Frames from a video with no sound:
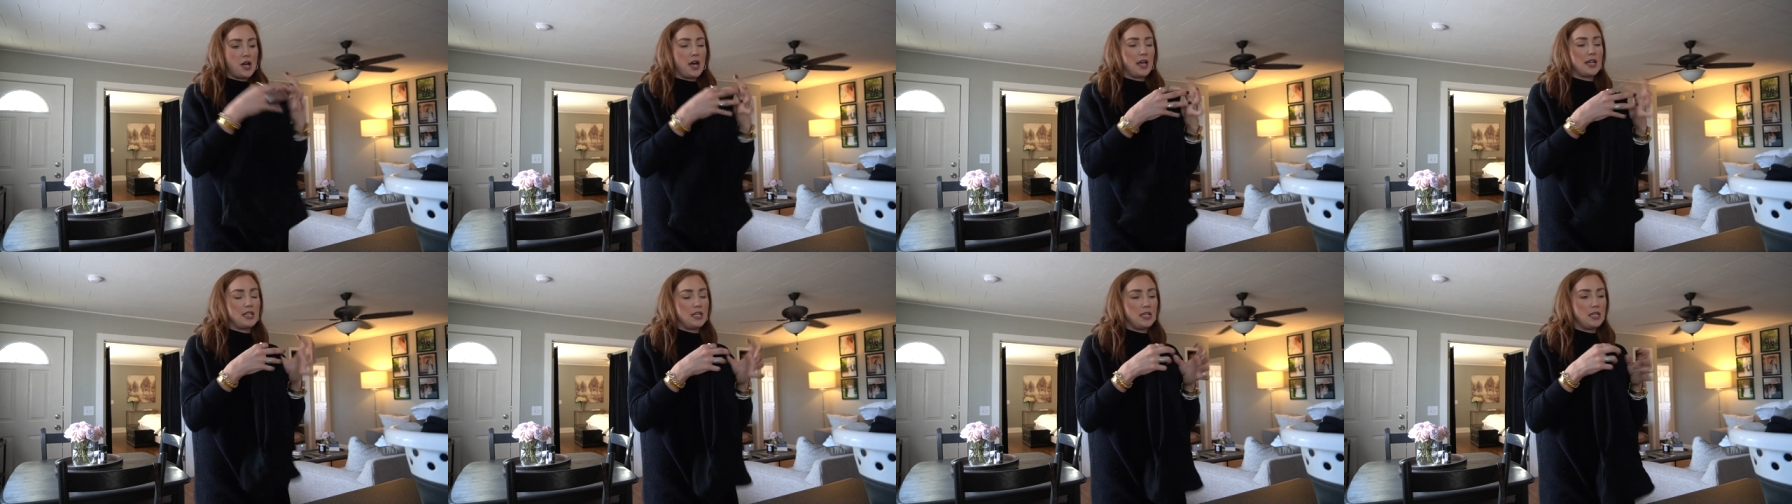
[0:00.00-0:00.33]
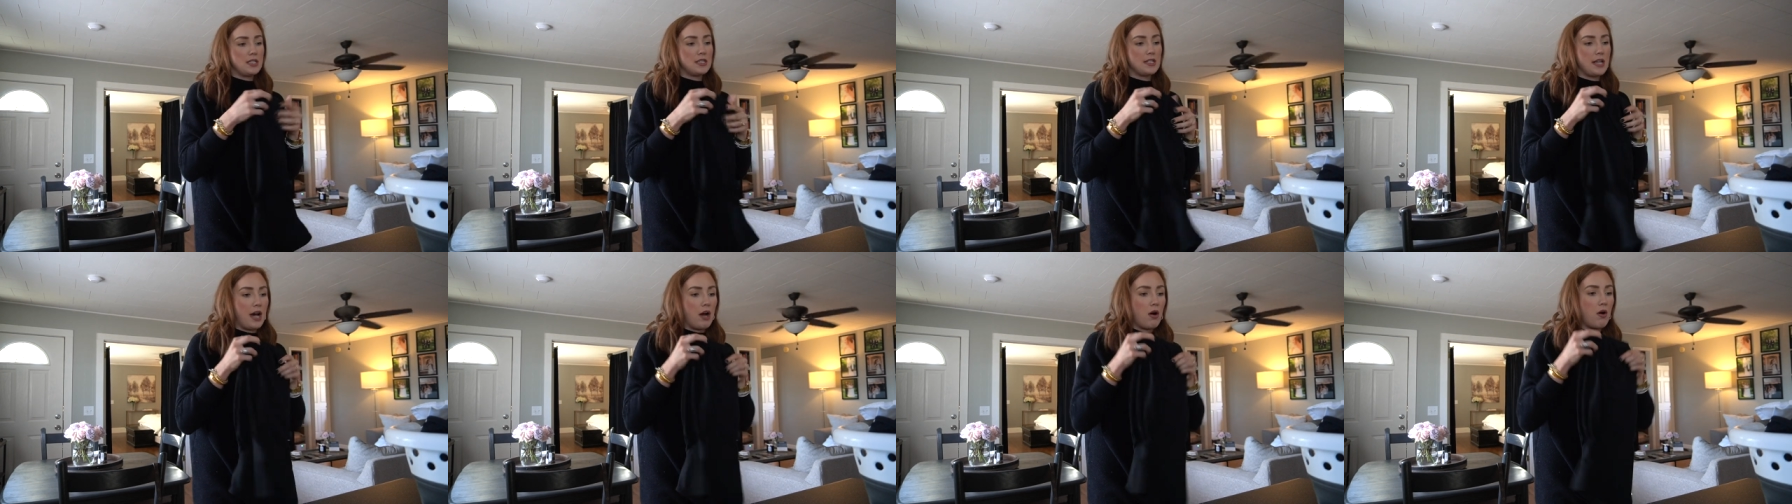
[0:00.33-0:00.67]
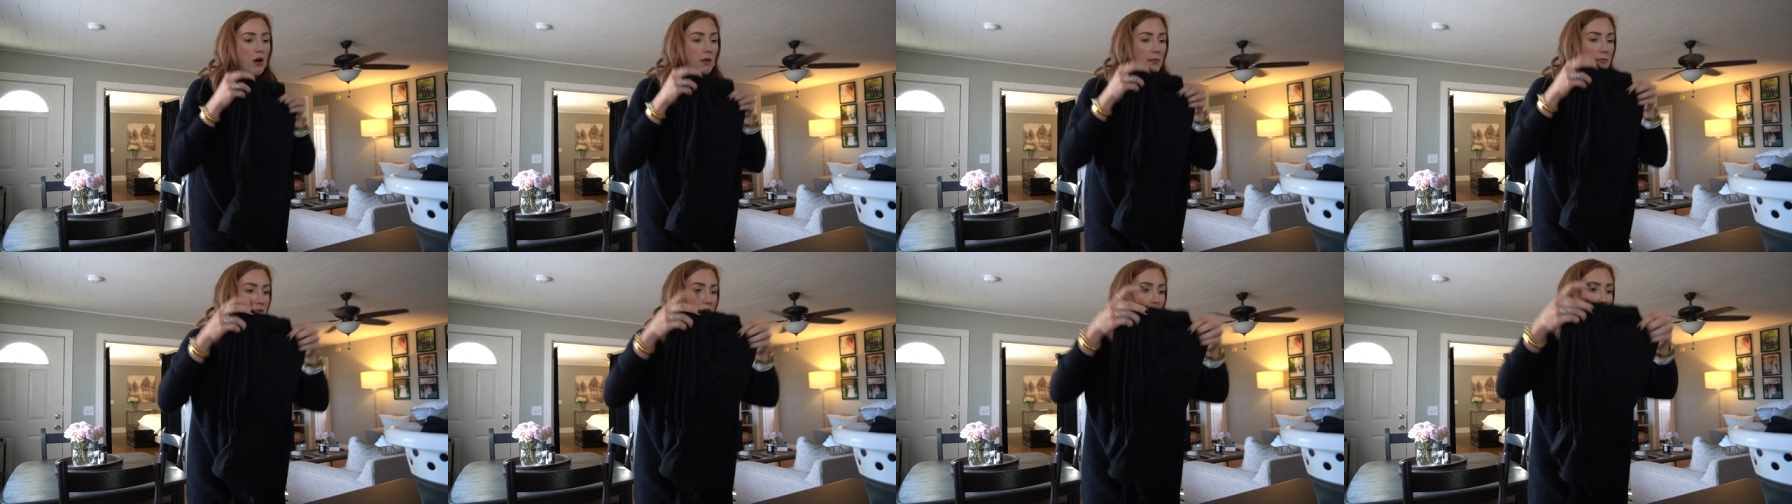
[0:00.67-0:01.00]
I geeked out,
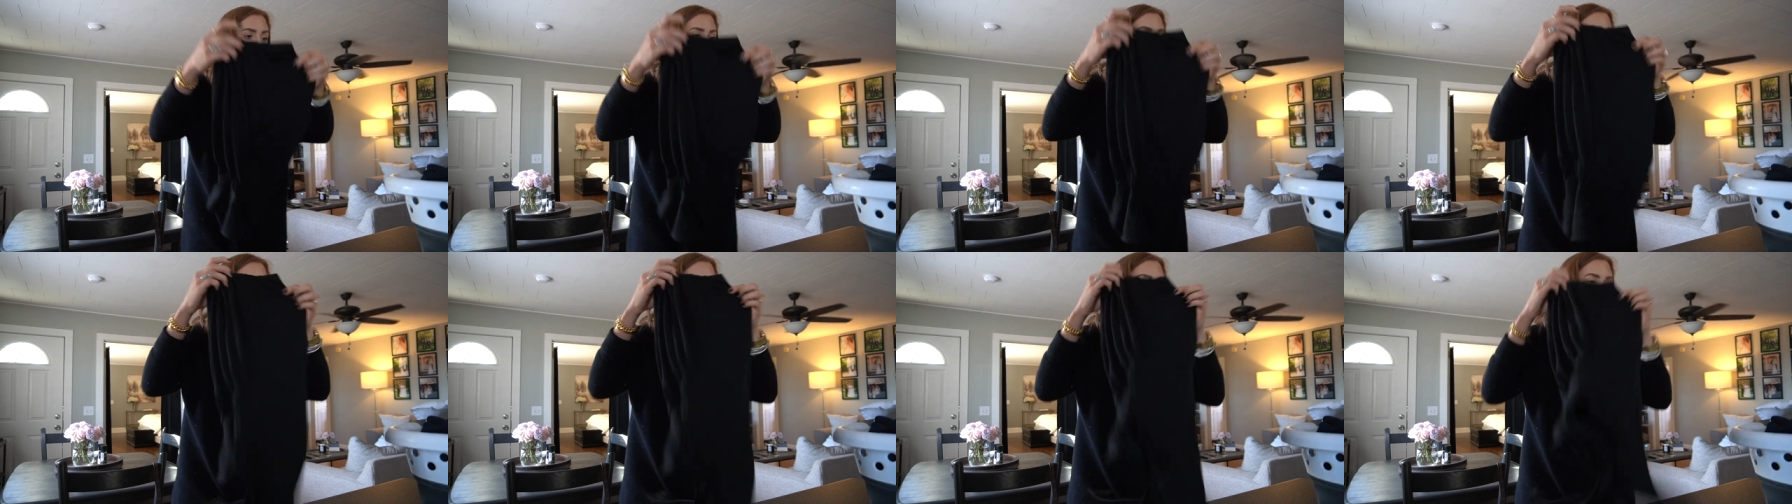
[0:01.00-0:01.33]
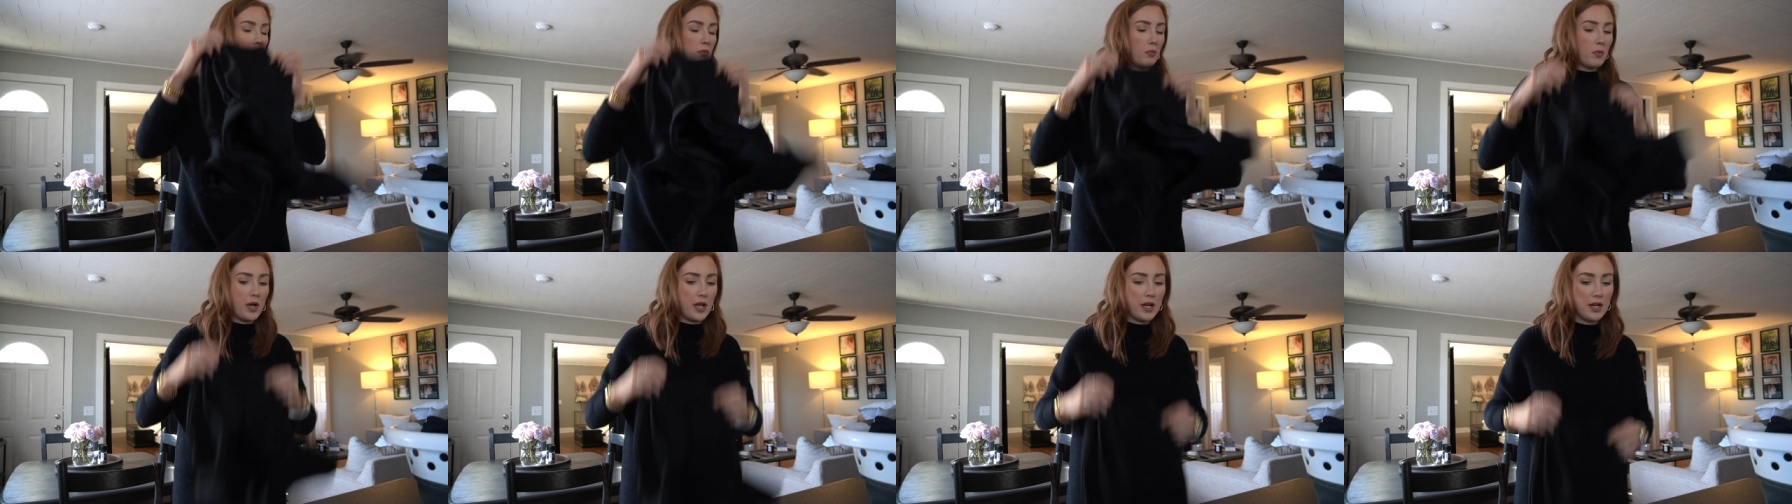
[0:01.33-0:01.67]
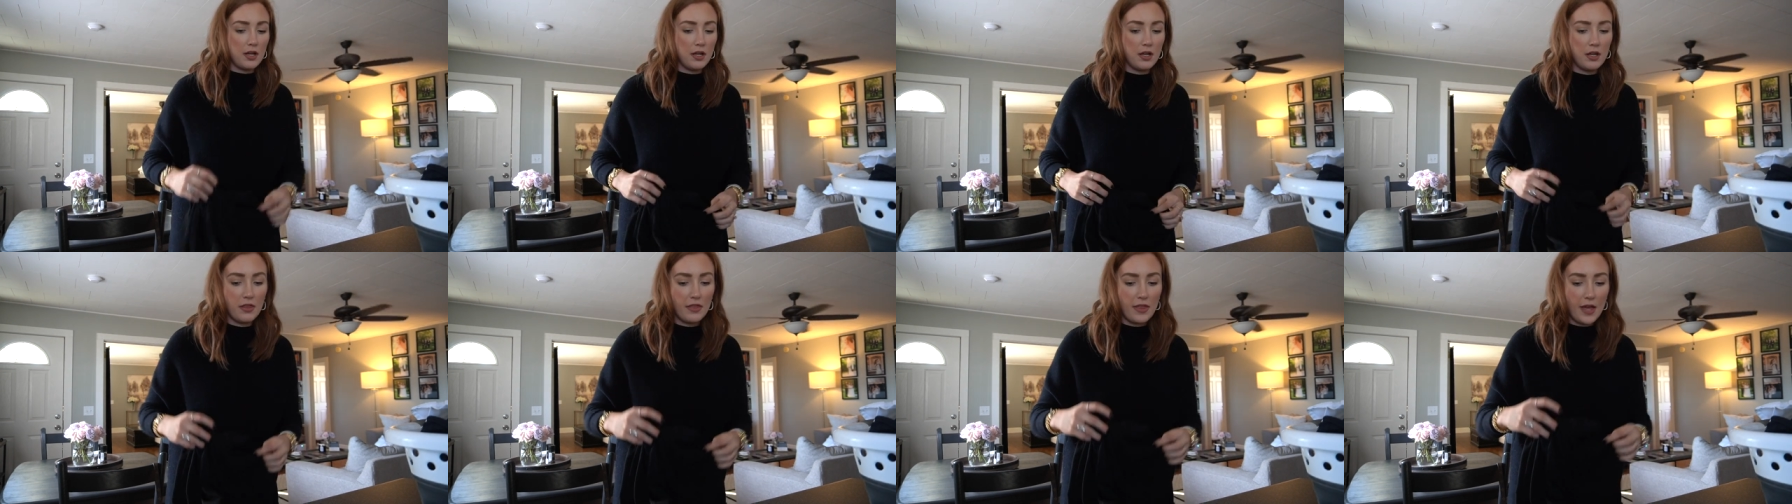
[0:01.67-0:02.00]
almost cried
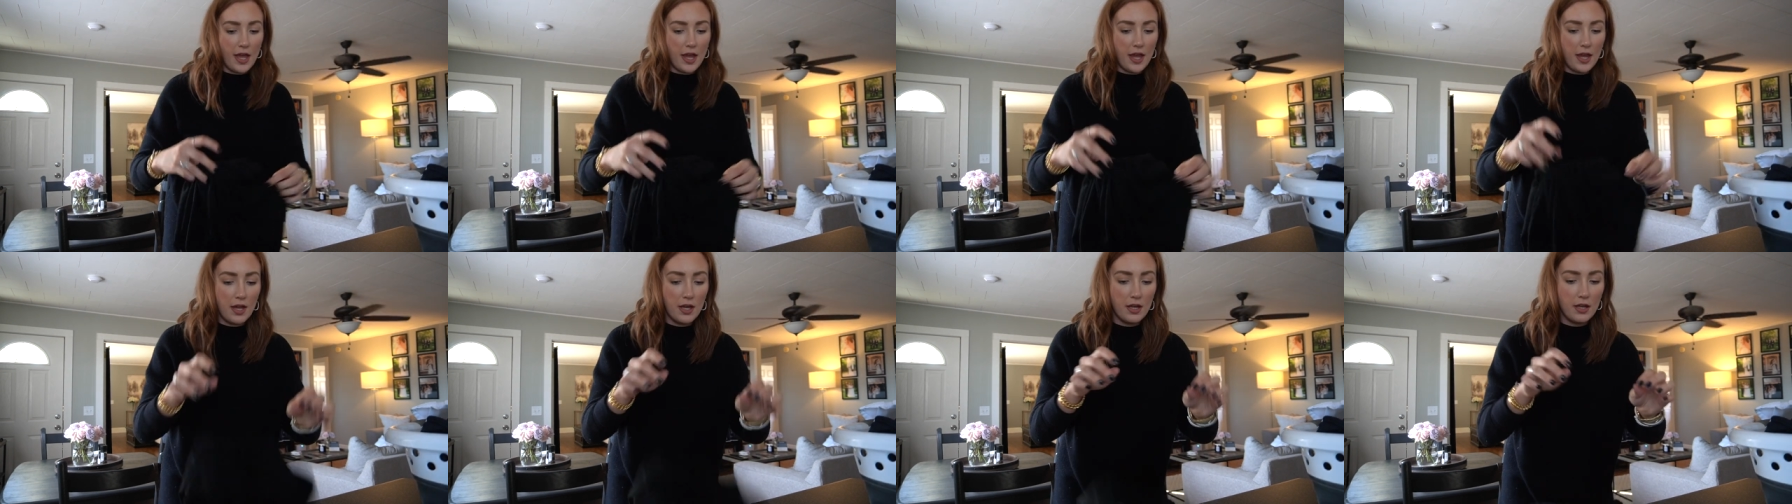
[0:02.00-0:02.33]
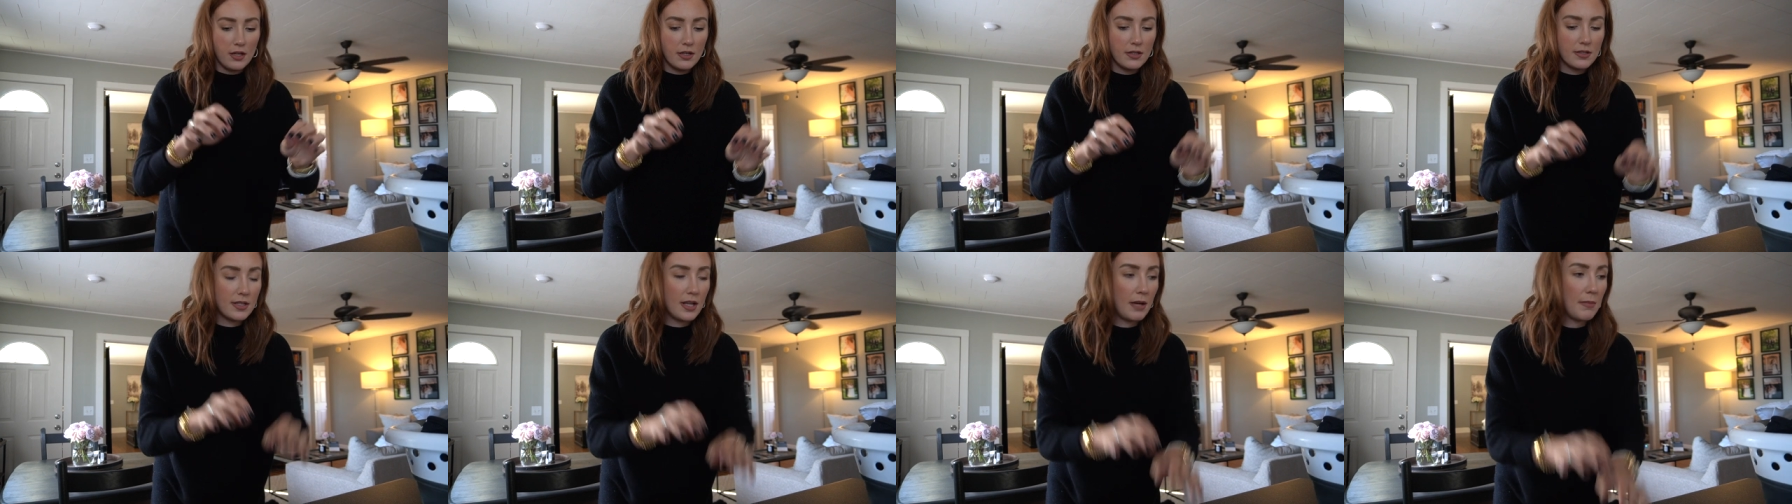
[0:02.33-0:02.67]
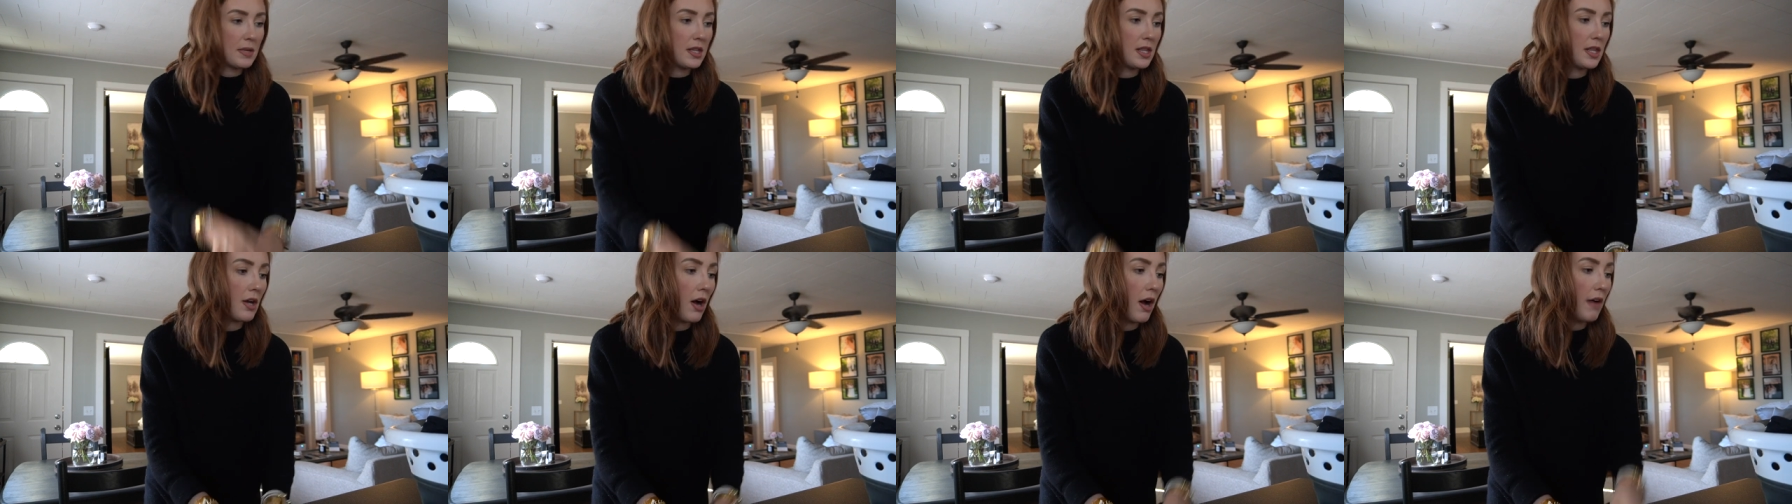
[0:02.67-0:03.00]
when they sent
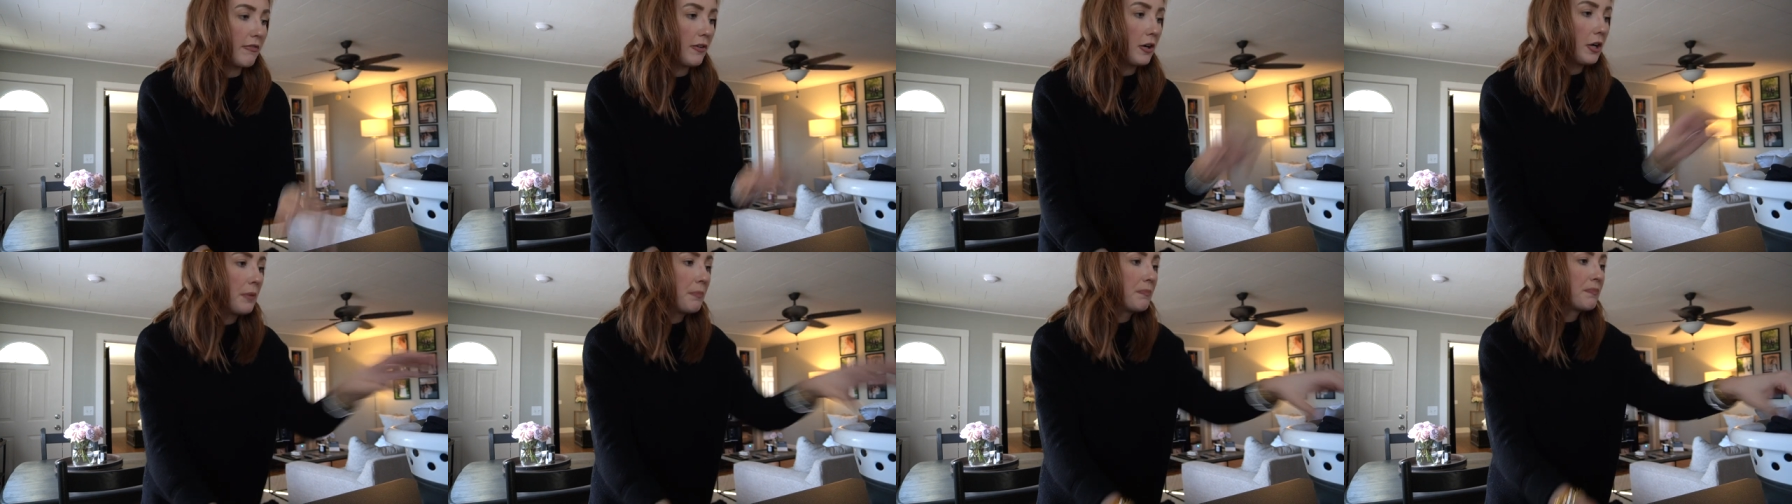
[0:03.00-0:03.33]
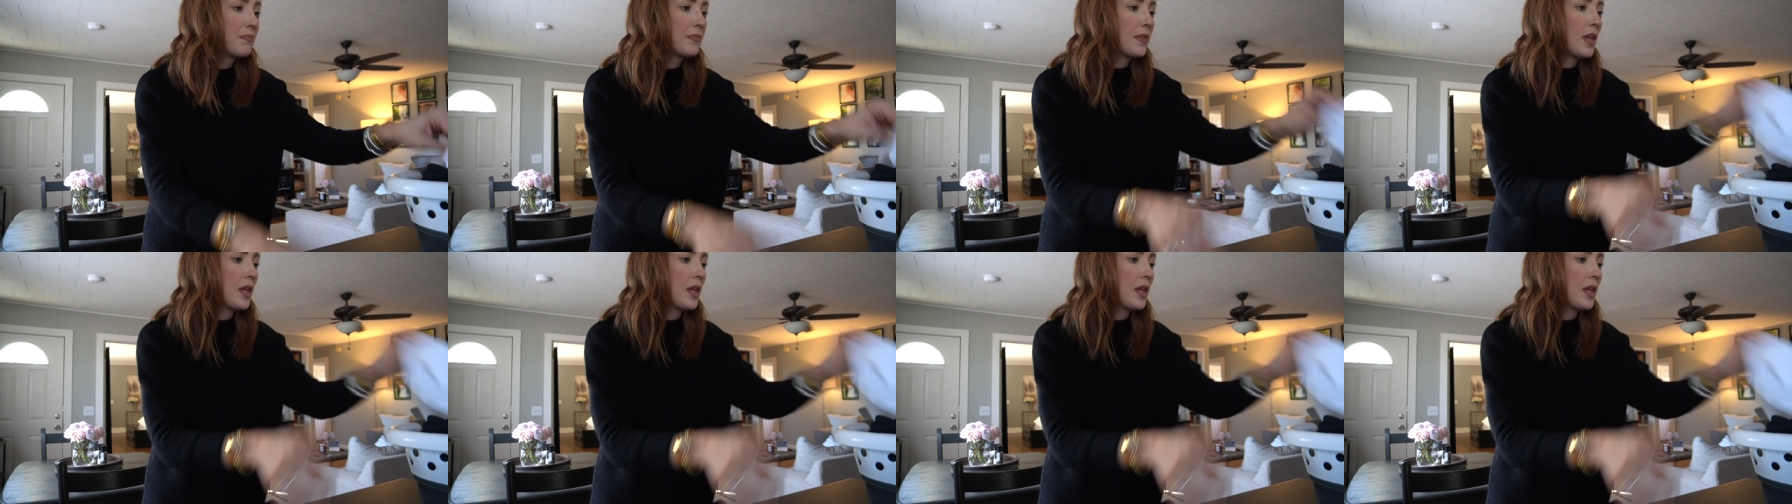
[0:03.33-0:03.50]
me the offer.